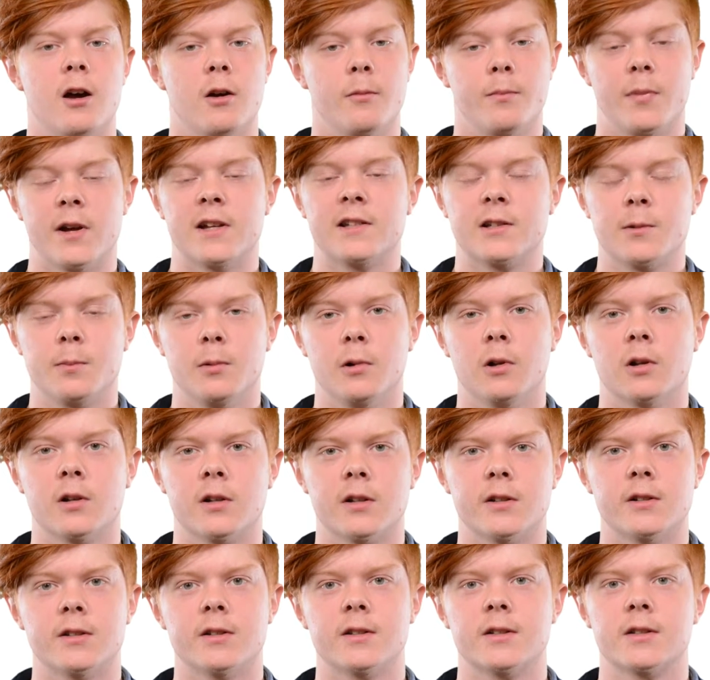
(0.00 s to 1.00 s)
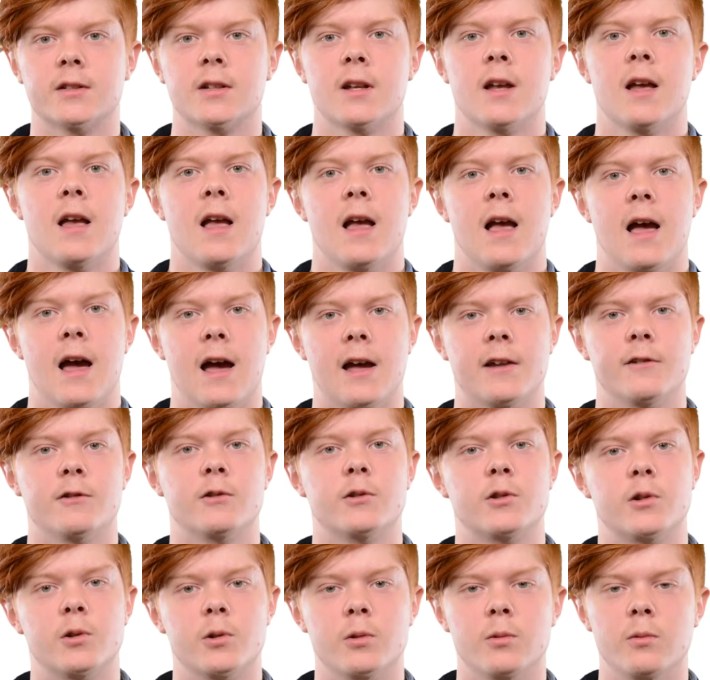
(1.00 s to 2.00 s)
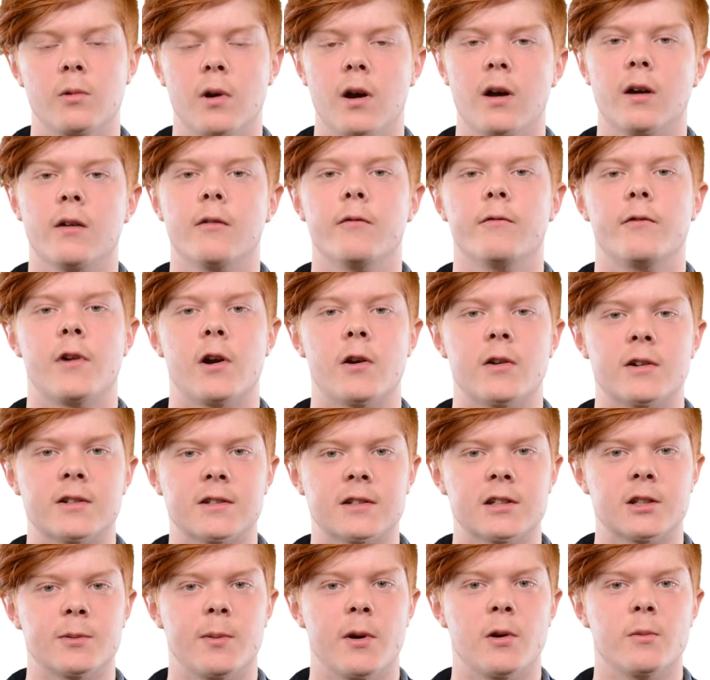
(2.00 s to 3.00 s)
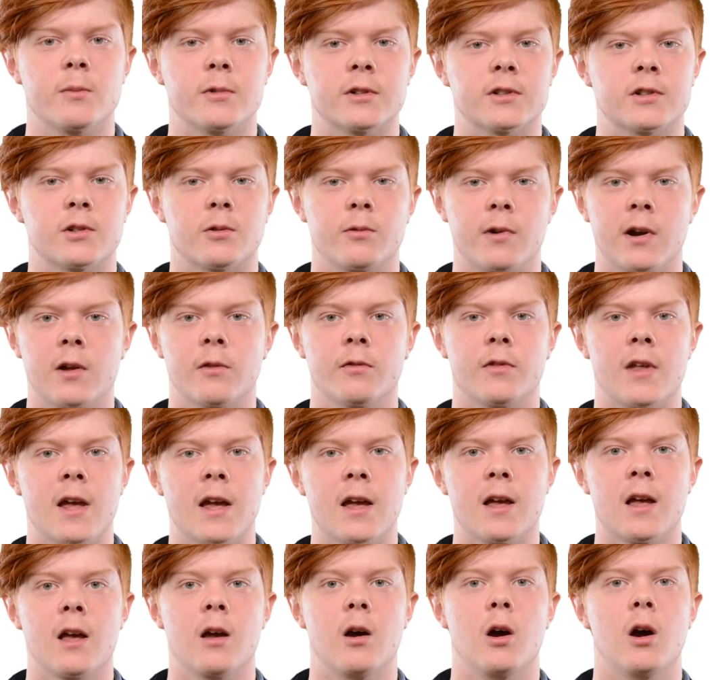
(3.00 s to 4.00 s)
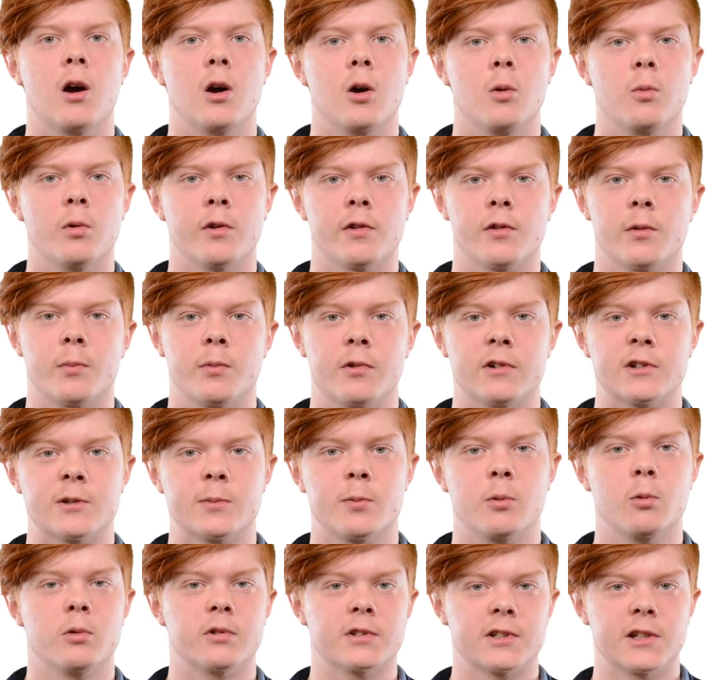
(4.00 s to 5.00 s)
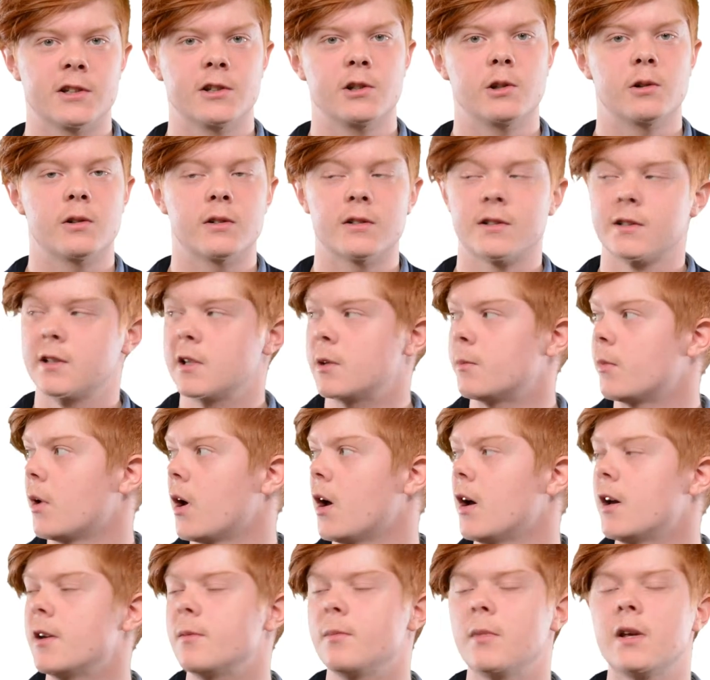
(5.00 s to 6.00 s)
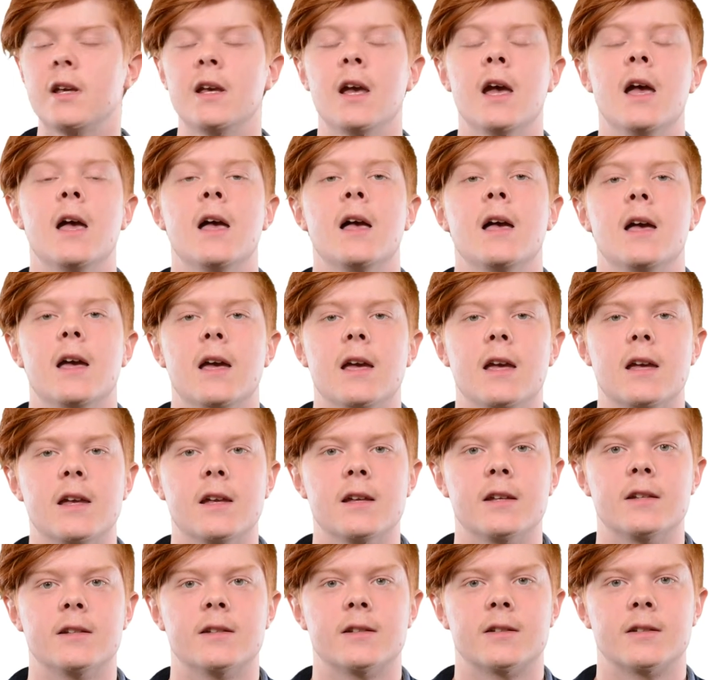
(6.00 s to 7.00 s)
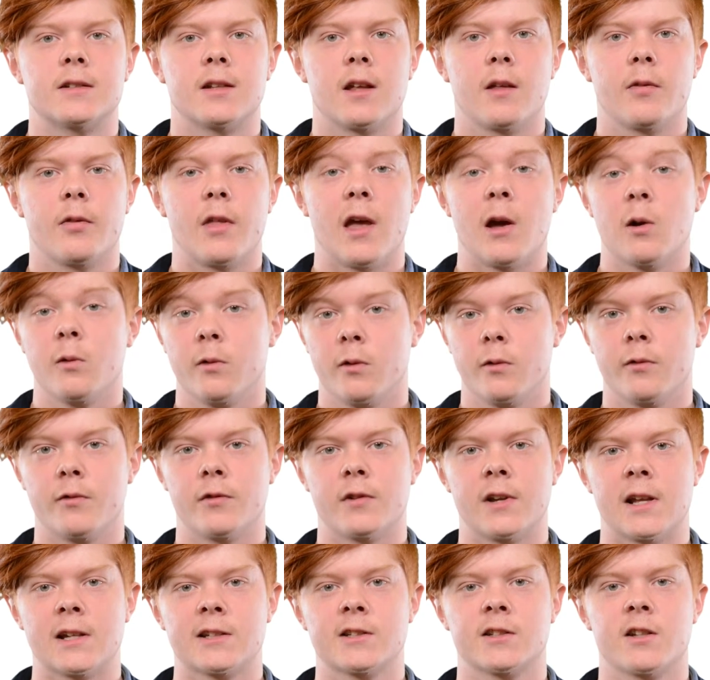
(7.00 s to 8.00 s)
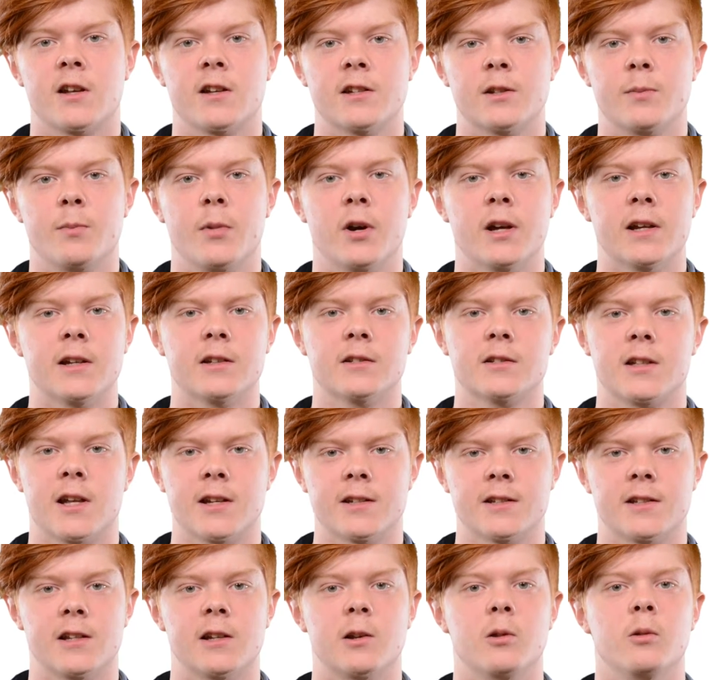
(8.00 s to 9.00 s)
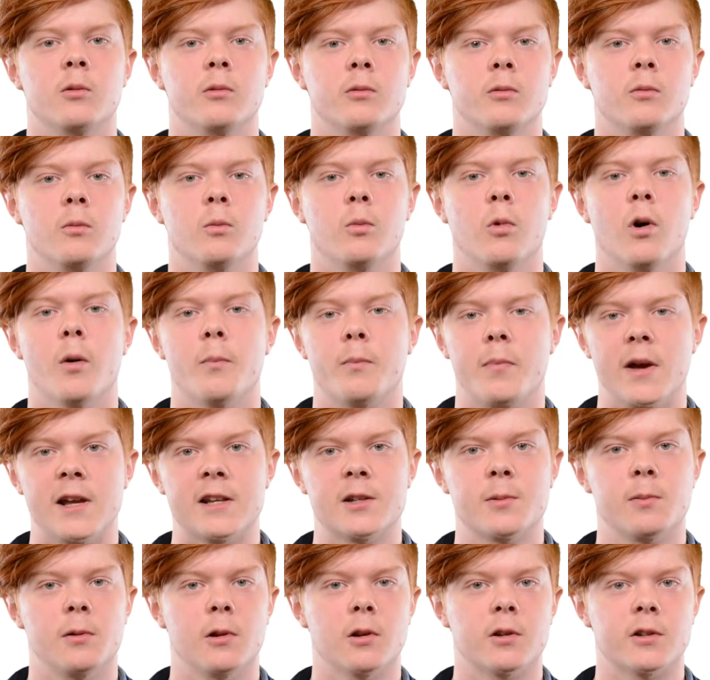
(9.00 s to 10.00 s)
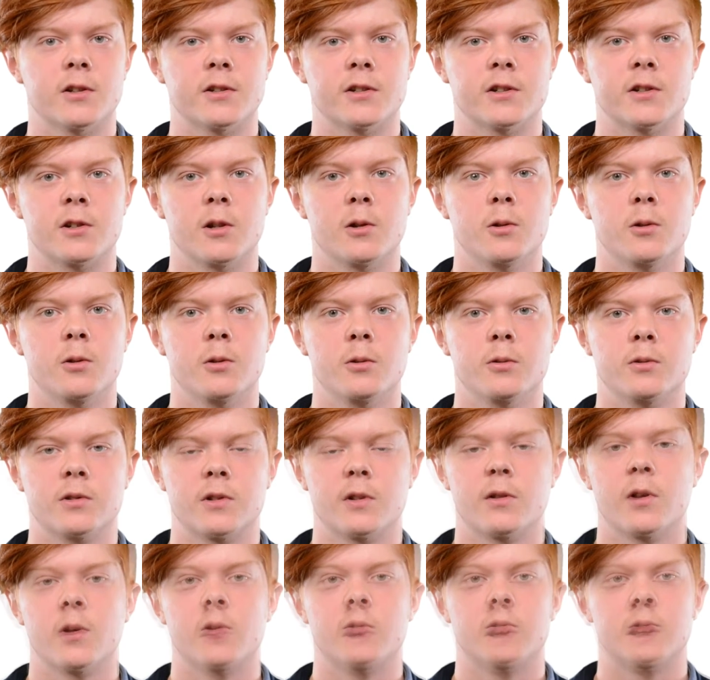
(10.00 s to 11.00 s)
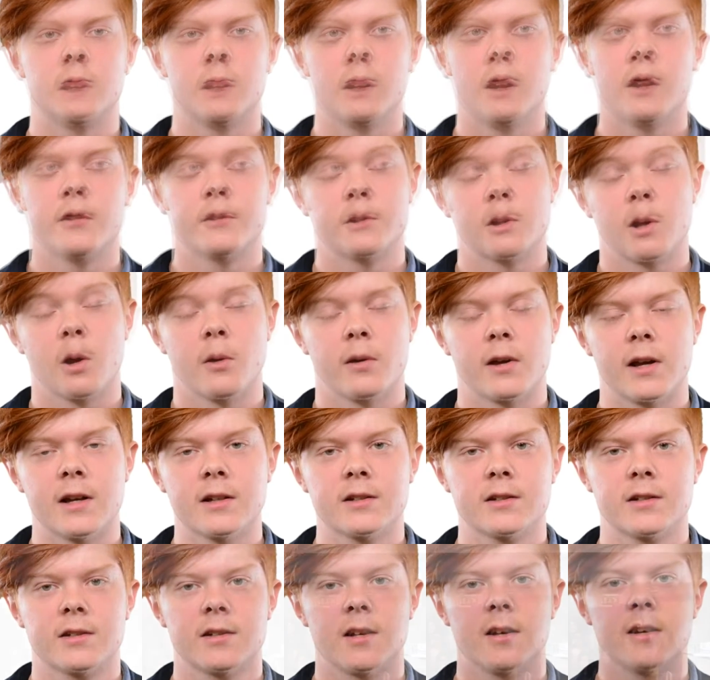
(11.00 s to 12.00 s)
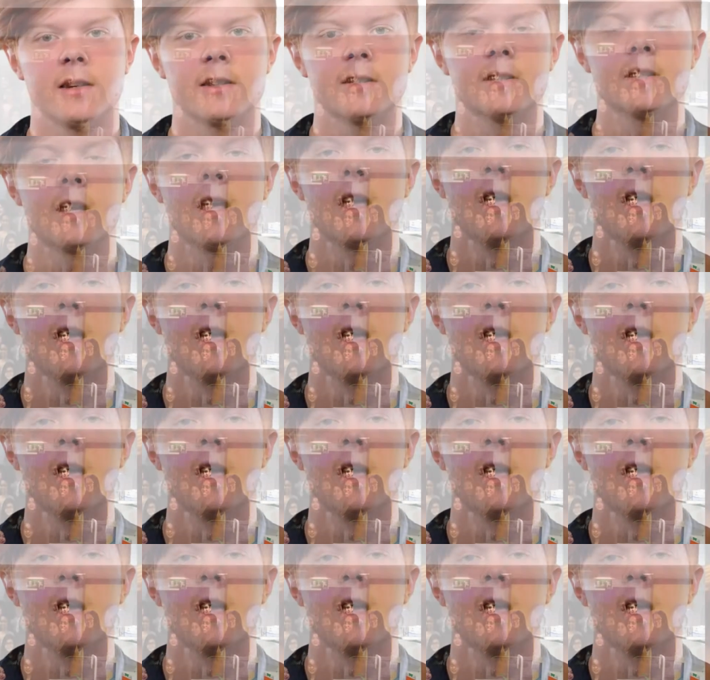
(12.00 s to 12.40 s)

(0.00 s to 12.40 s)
beta blockers and do various experiments around that. One of the principal ones, as you can see behind me, is that of an exercise bike, testing on what beta blockers do to those undergoing exercise.